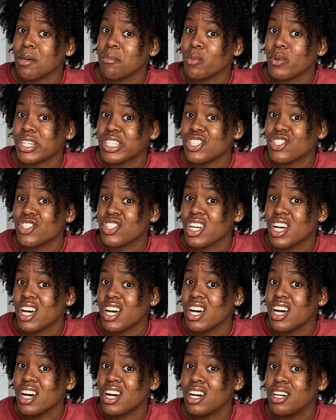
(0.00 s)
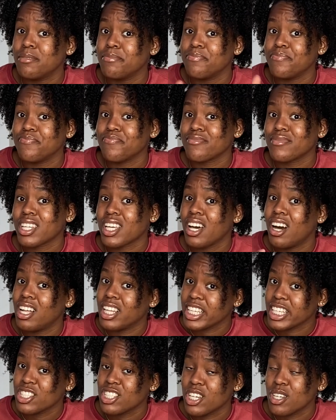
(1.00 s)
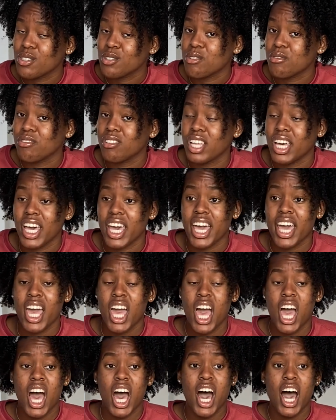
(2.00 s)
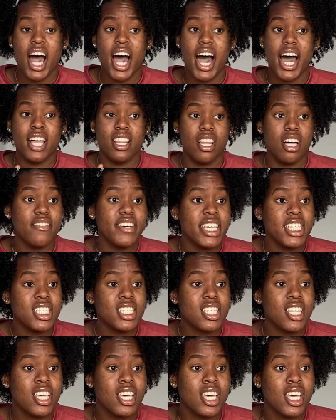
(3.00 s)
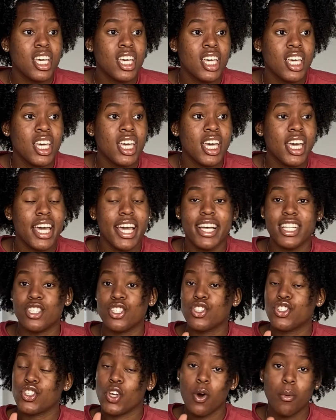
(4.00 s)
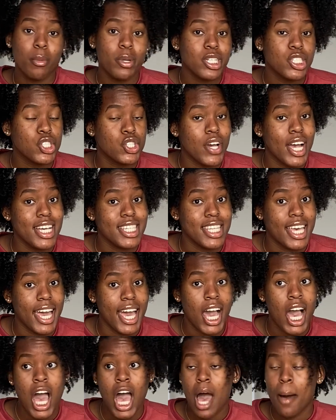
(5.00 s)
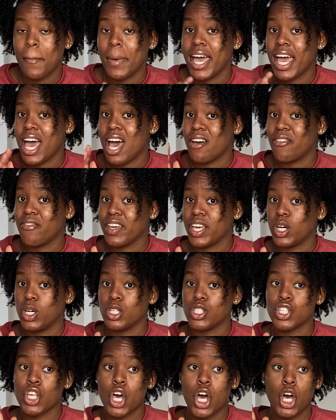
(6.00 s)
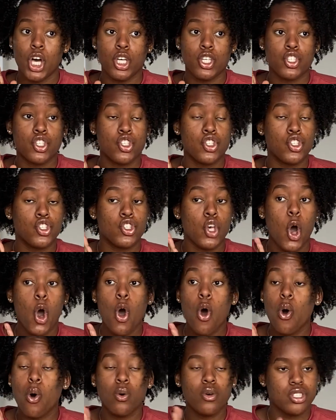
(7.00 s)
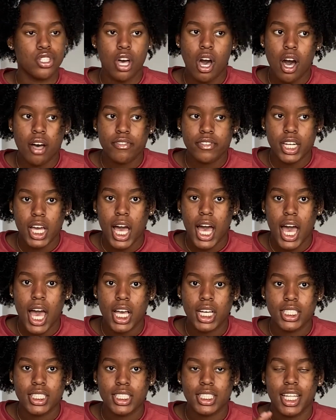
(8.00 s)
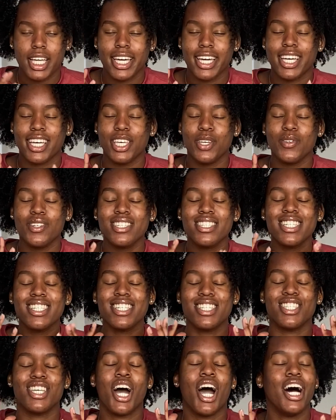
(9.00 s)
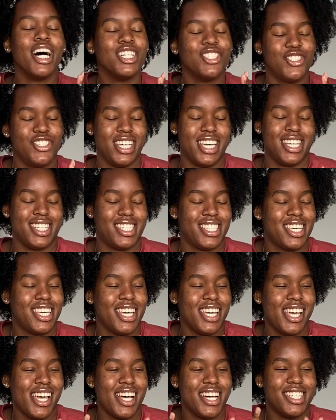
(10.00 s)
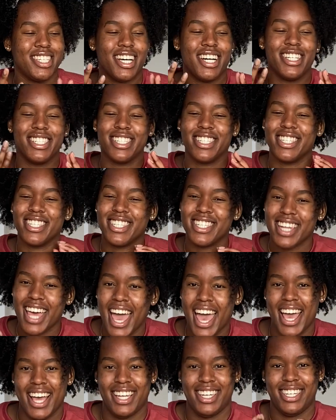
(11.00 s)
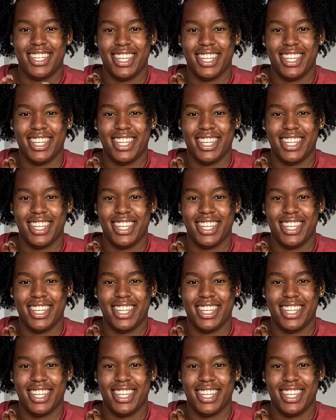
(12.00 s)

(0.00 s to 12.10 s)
Moisture curling gel souffle. I love it. It's so moisturizing. My hair feels so soft, guys. Like, you just need to touch it to understand.